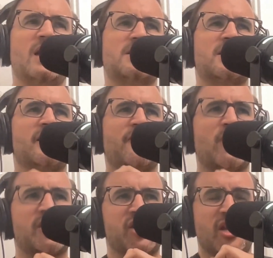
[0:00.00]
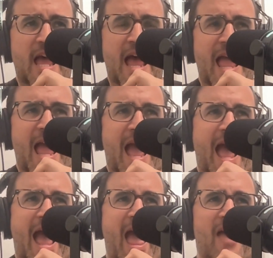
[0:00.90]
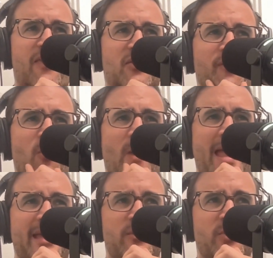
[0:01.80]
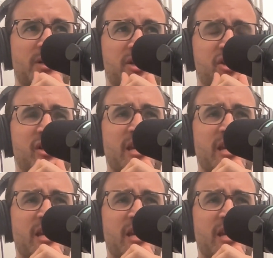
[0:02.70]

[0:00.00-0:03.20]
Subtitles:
it's a tough question. There's a way in which